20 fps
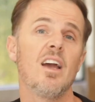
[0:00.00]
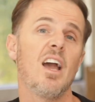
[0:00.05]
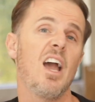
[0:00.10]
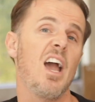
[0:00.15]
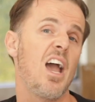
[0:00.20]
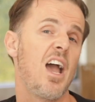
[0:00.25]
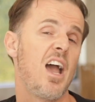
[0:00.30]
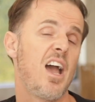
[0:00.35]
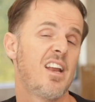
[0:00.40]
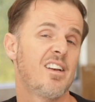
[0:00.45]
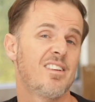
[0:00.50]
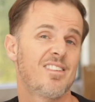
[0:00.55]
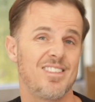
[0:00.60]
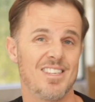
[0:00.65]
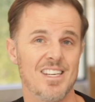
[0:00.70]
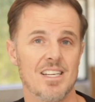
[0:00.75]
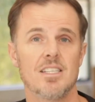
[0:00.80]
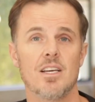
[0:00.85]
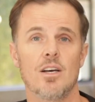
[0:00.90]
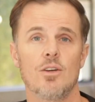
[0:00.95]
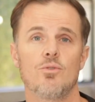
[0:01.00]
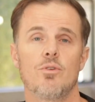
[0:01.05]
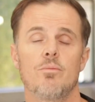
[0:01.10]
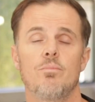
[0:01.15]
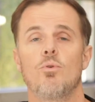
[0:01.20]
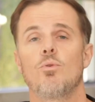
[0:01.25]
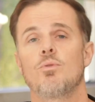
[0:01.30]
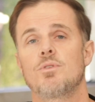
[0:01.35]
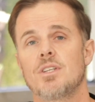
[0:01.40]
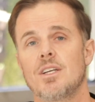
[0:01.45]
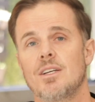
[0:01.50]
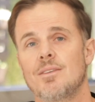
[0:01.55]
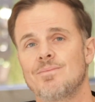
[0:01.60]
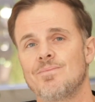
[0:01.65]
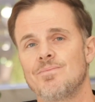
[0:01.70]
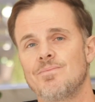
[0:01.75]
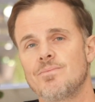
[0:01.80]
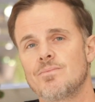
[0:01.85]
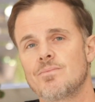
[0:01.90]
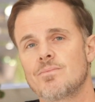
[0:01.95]
and detailed reporting.
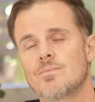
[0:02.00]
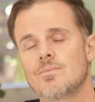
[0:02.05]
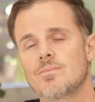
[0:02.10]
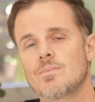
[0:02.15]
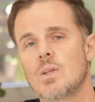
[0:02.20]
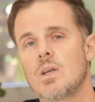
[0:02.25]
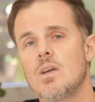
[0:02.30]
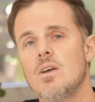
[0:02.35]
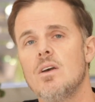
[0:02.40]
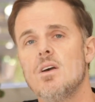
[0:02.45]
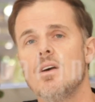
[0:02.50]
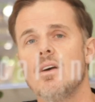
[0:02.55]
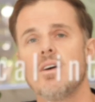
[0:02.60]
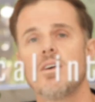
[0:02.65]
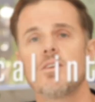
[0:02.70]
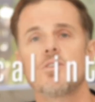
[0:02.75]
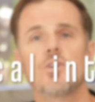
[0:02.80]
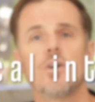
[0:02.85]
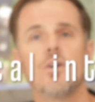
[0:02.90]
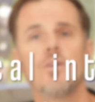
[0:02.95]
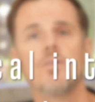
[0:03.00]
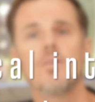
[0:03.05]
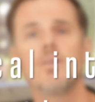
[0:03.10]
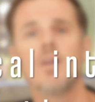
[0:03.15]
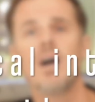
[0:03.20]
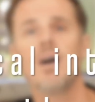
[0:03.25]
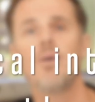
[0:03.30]
So now I